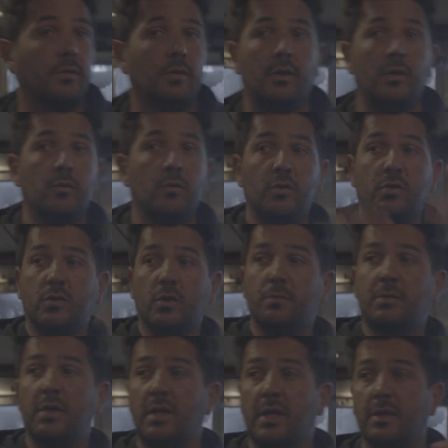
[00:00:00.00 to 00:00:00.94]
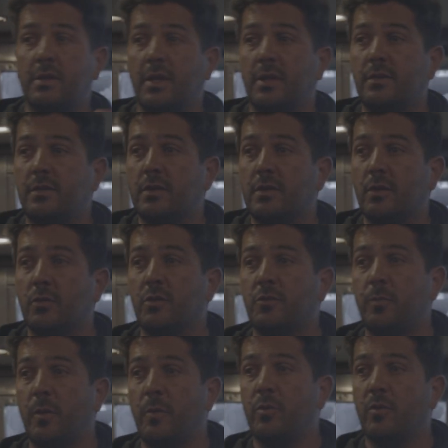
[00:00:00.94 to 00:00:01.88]
it was something like this. It
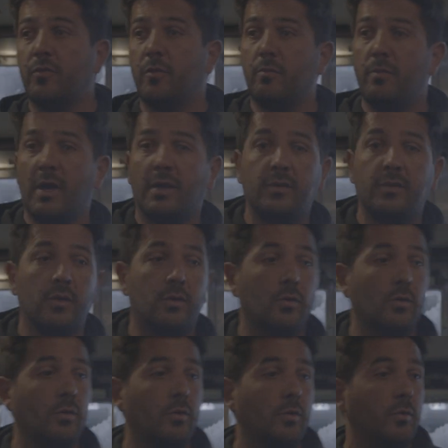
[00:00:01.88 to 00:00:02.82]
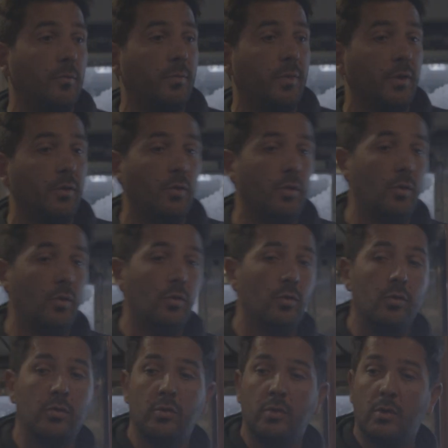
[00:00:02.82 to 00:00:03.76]
was people from Mexico,
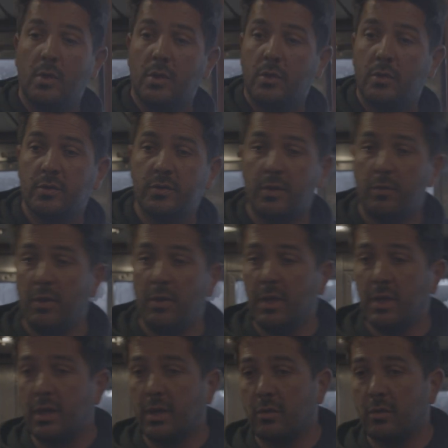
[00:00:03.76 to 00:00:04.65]
Peru, Costa Rica,